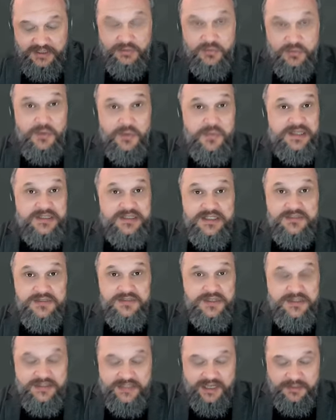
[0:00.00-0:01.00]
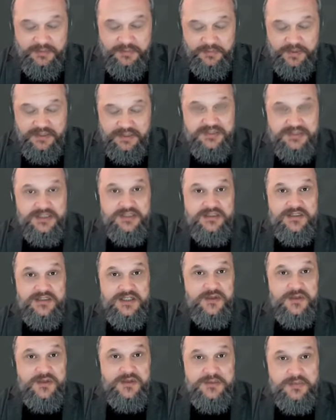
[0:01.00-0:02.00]
what that's given us the capability to
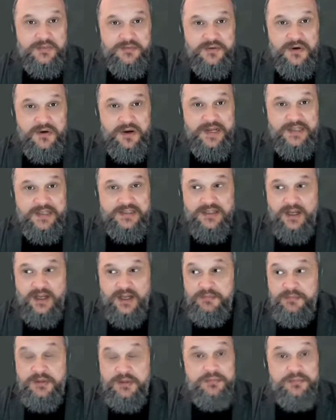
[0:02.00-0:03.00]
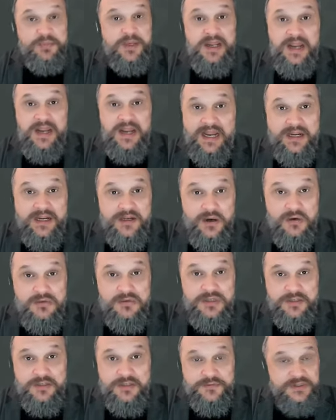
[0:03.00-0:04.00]
do is provide complete
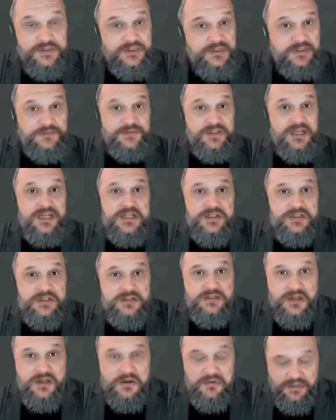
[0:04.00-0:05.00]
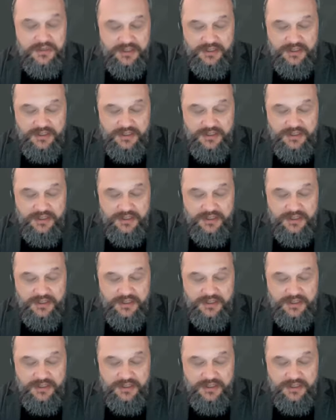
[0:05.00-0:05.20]
handholding for certification. So